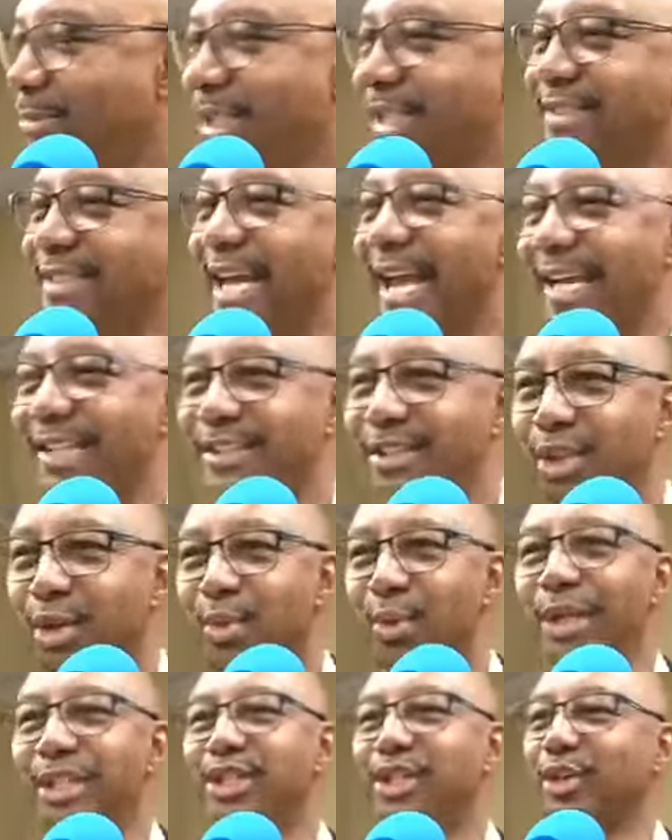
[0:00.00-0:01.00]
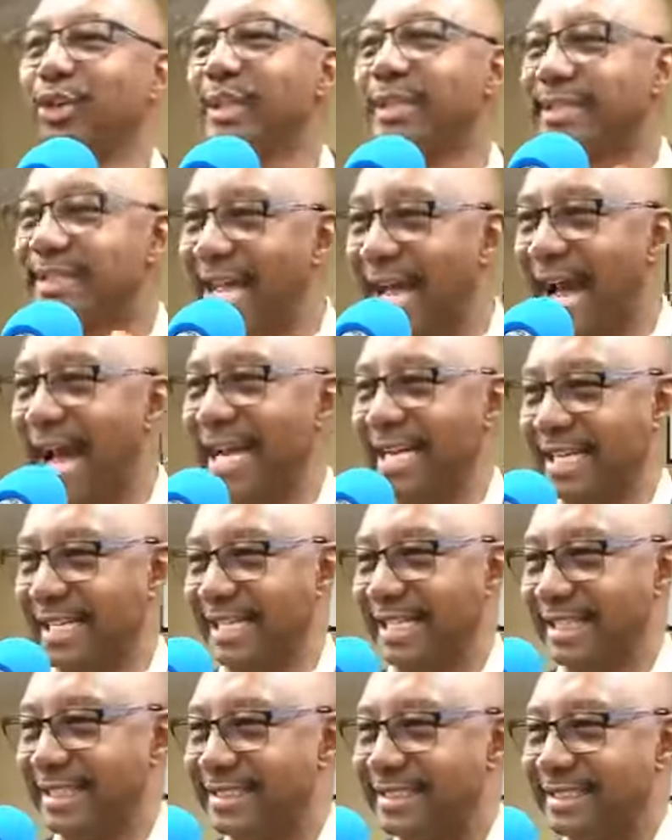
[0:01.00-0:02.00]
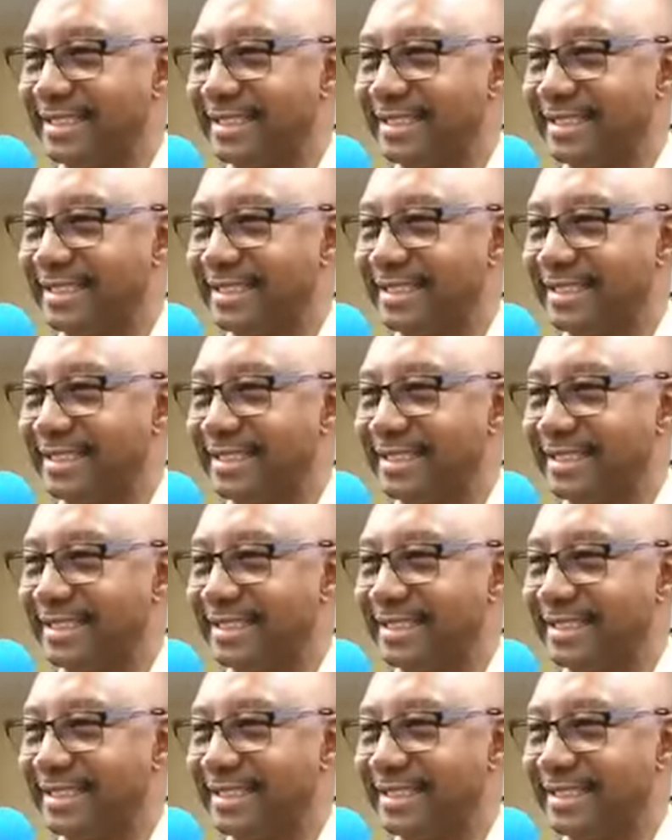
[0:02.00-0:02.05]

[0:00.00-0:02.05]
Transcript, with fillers: just asking you what your desire is.